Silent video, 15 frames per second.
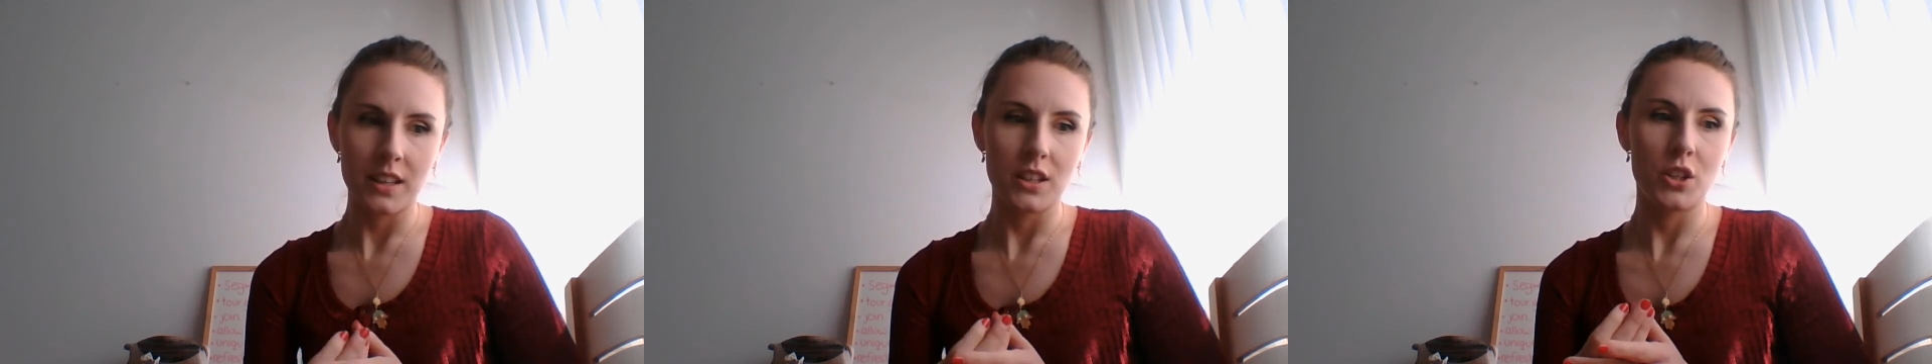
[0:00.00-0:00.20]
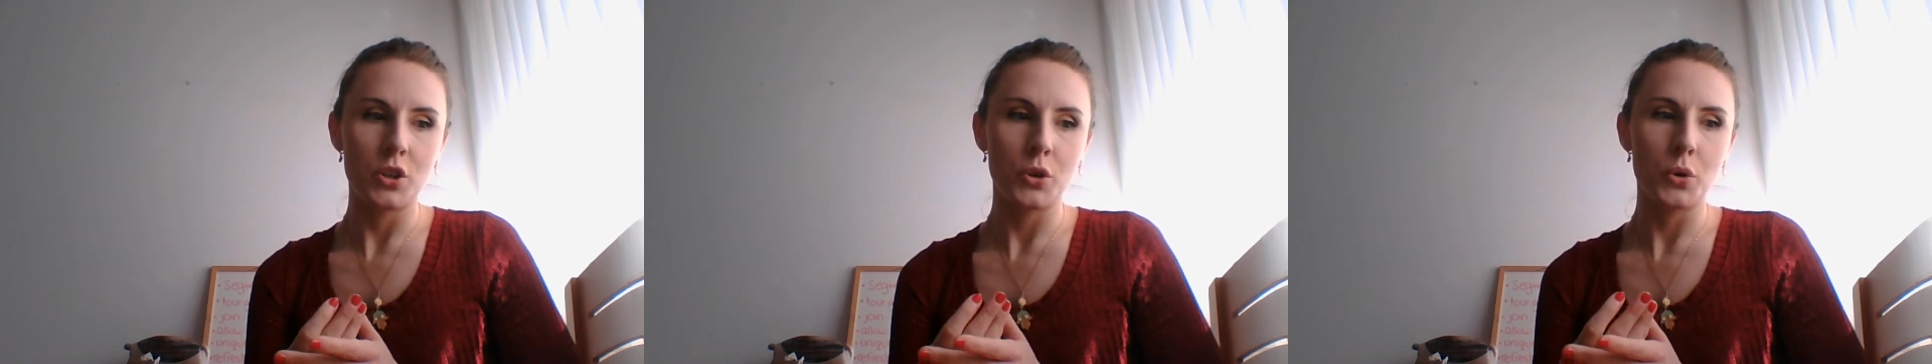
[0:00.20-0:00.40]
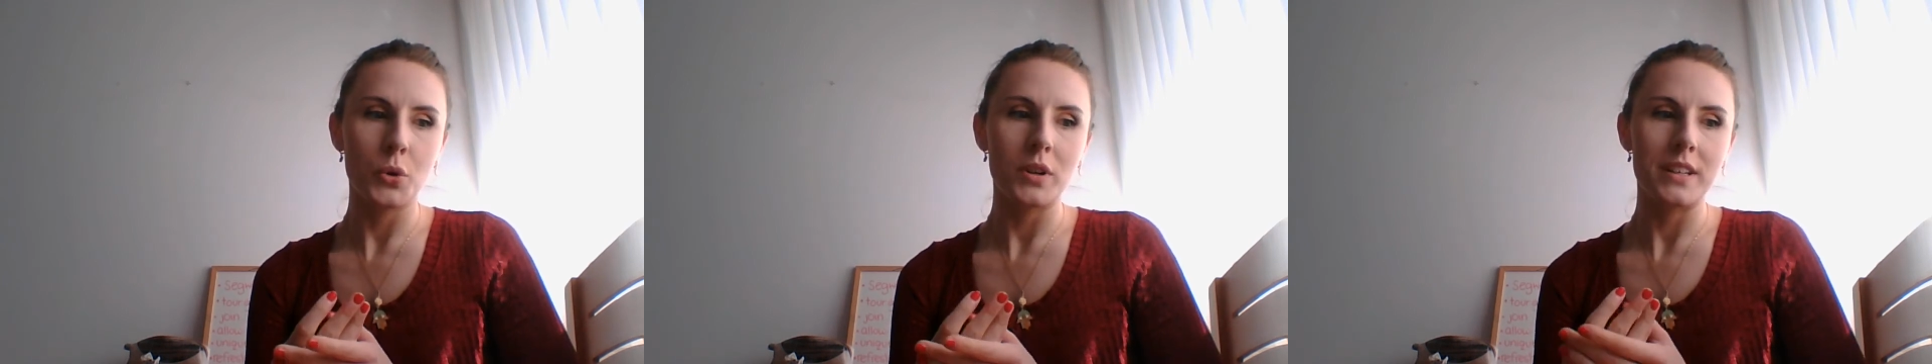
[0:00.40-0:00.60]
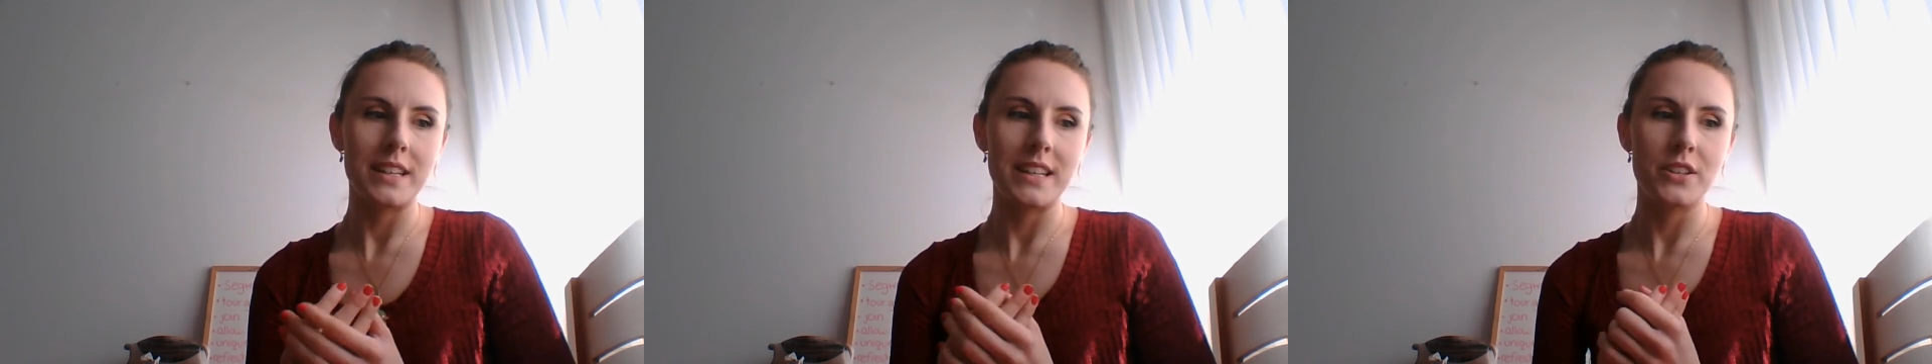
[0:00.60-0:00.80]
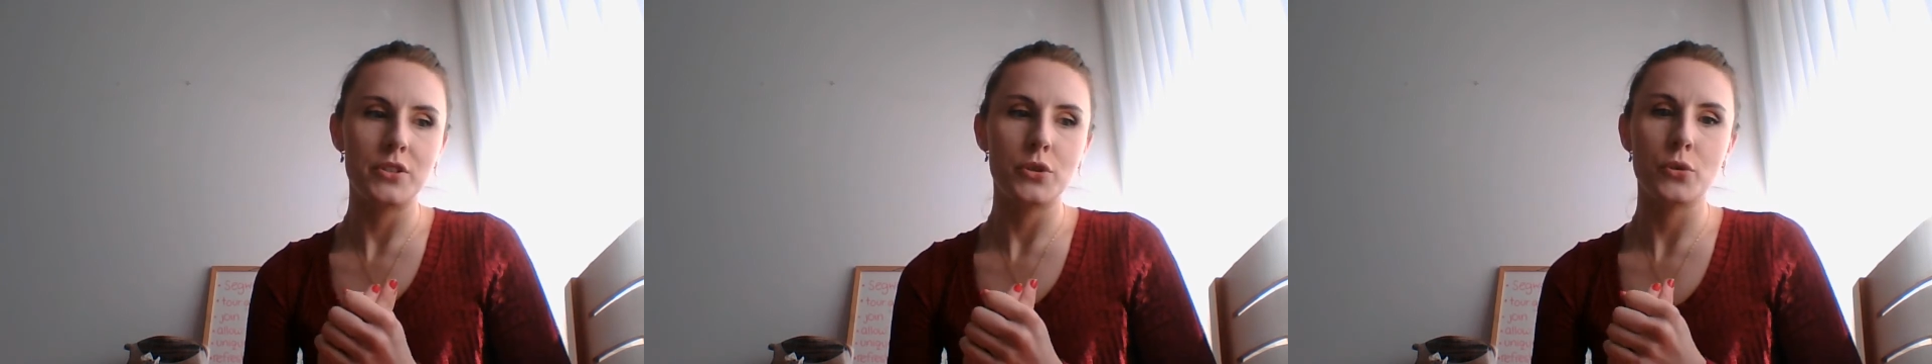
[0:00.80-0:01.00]
you
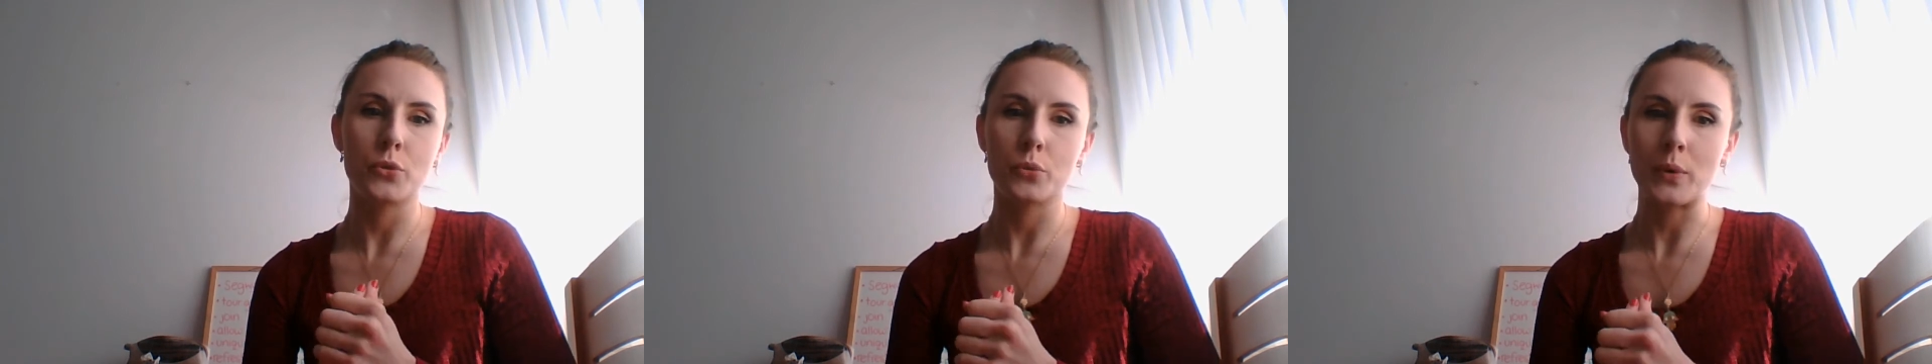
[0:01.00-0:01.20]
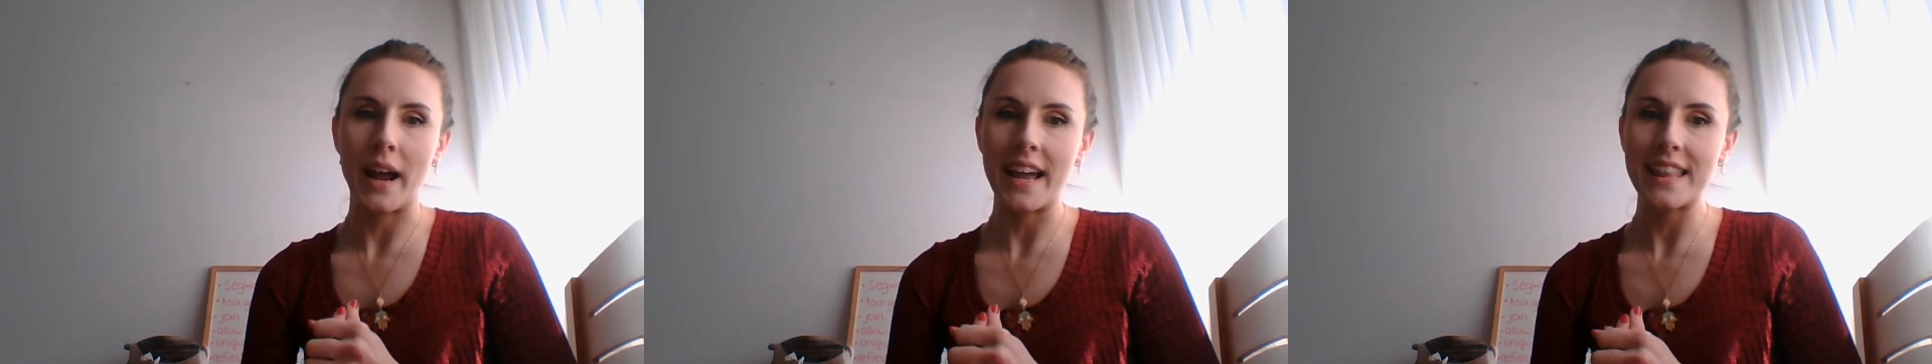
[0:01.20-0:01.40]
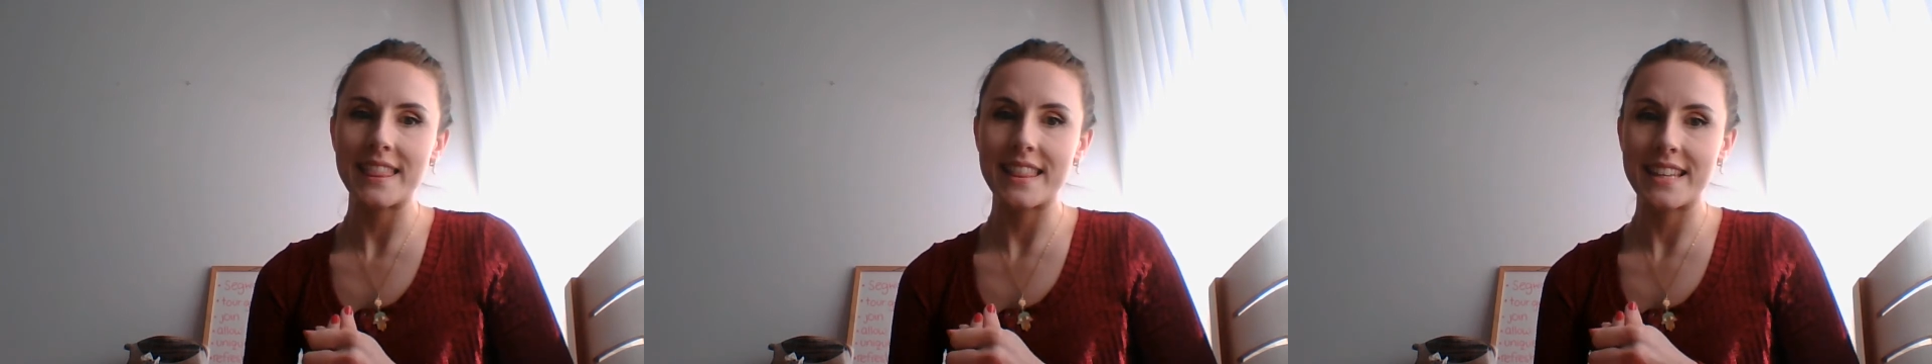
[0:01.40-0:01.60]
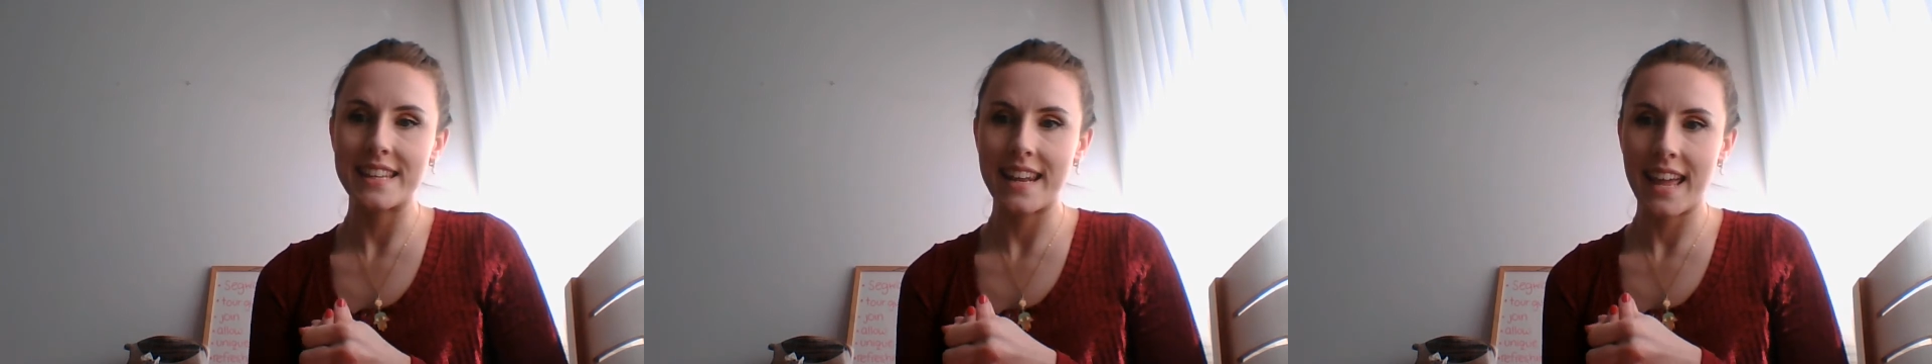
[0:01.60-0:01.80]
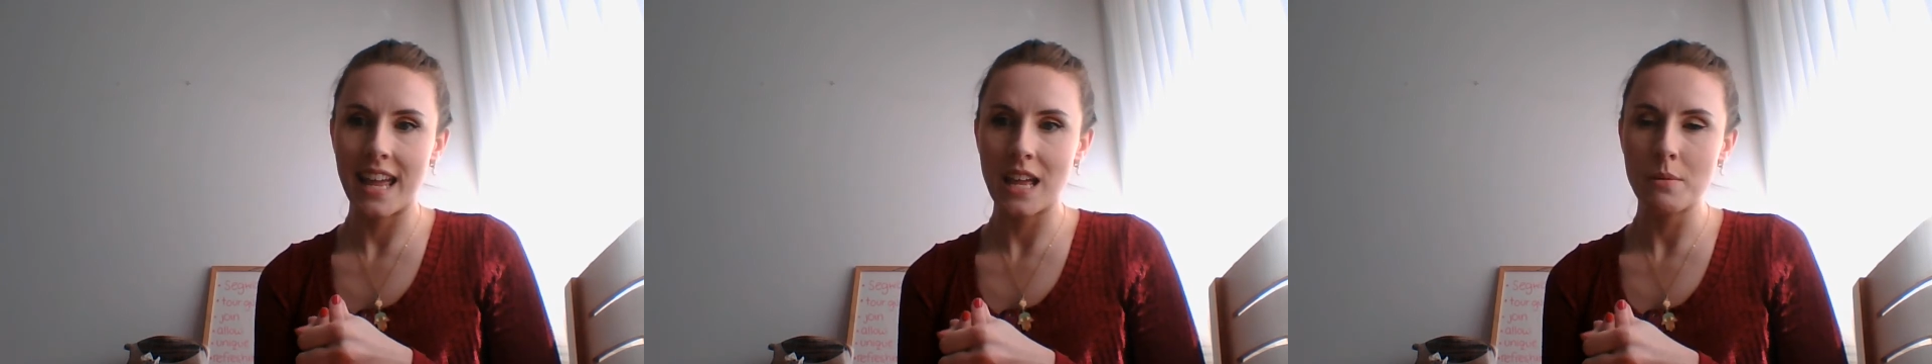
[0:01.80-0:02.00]
need to write the
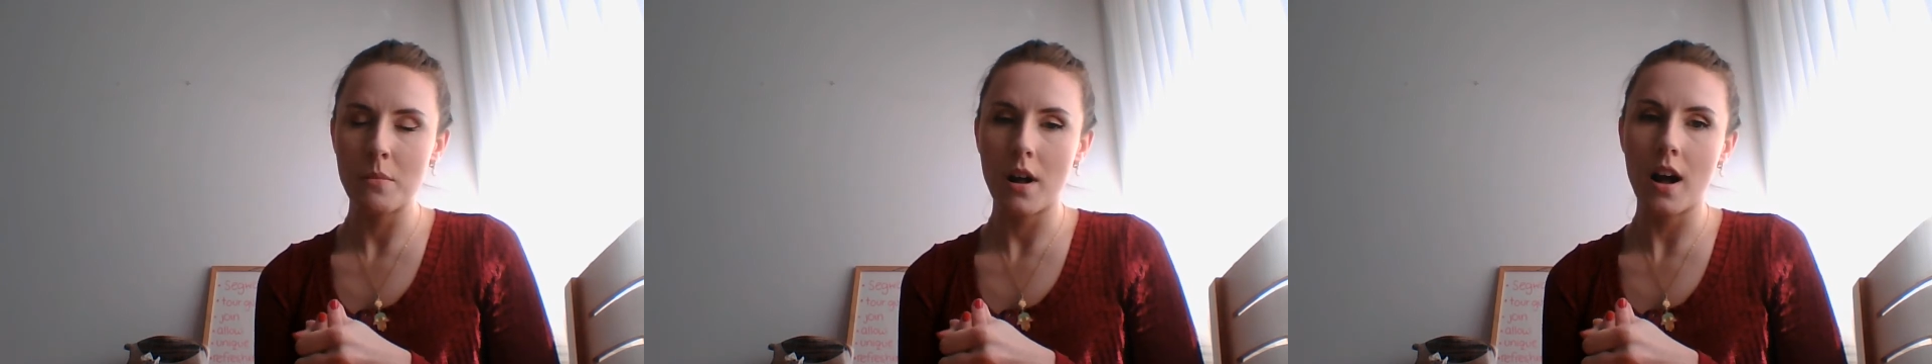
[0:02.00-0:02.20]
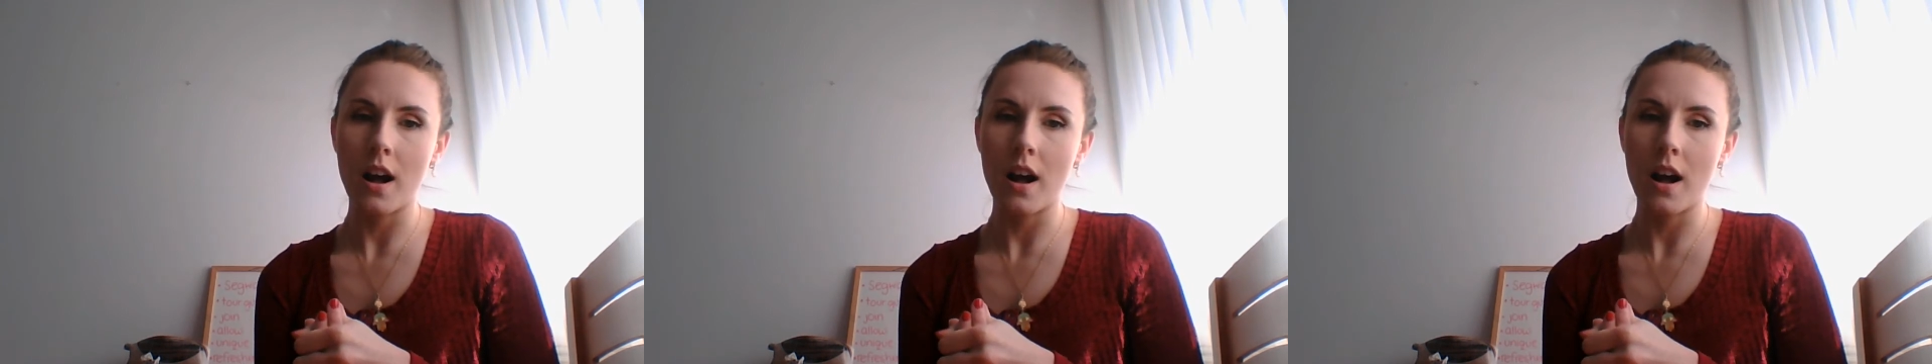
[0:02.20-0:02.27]
name